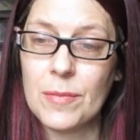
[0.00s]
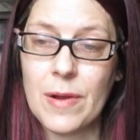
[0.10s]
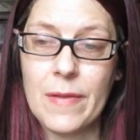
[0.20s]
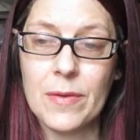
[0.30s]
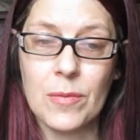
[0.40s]
from
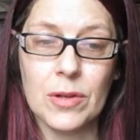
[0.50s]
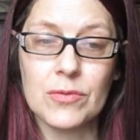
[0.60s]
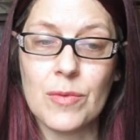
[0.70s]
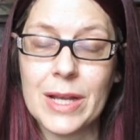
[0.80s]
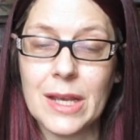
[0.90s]
around the world
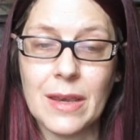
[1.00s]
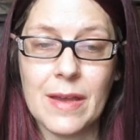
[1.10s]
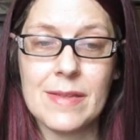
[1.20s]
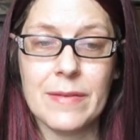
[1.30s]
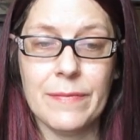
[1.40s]

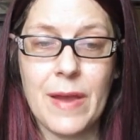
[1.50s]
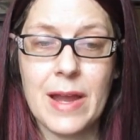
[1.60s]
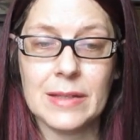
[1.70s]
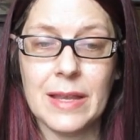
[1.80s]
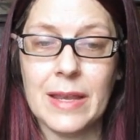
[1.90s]
recognize the
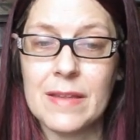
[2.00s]
fact that